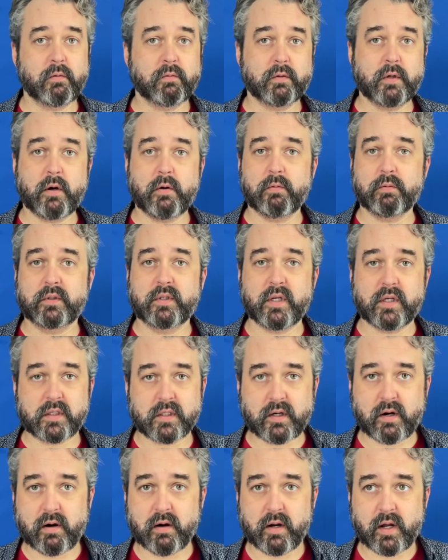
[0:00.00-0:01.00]
no
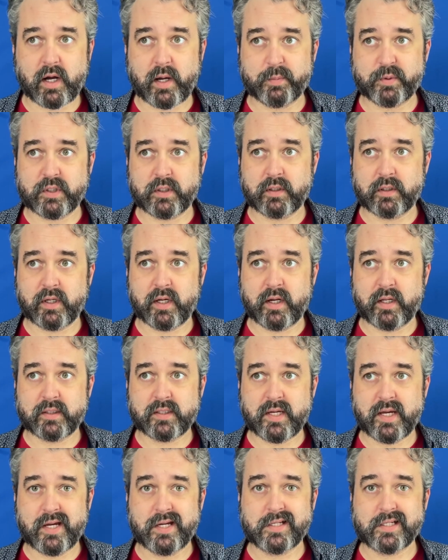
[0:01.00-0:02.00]
discard option, and it
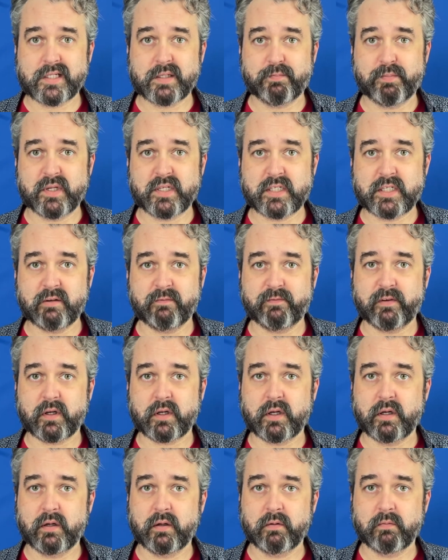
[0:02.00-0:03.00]
takes
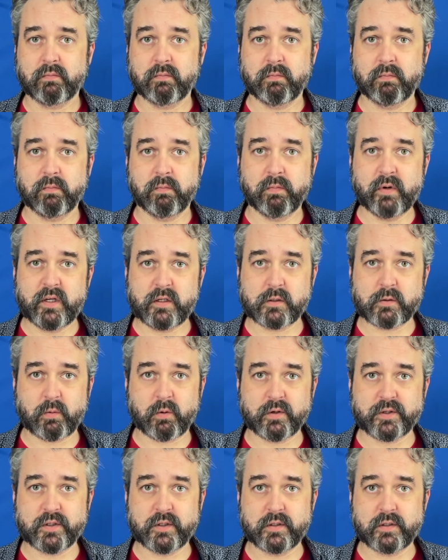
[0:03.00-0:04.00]
specific
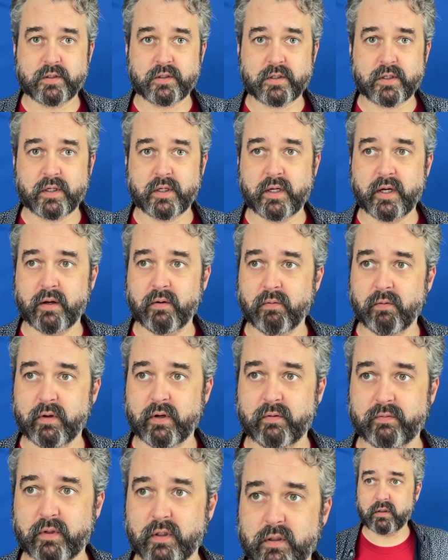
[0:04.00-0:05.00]
resources to get rid
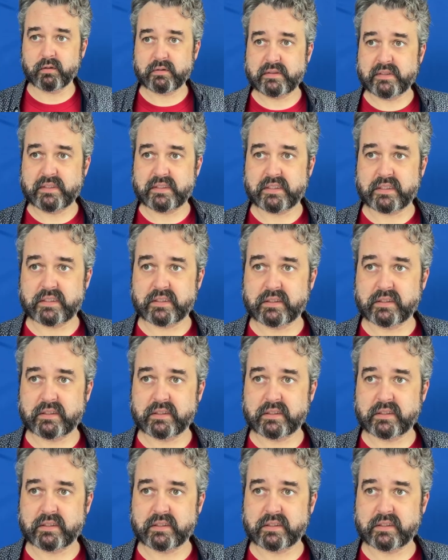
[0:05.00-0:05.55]
of it. Eesh.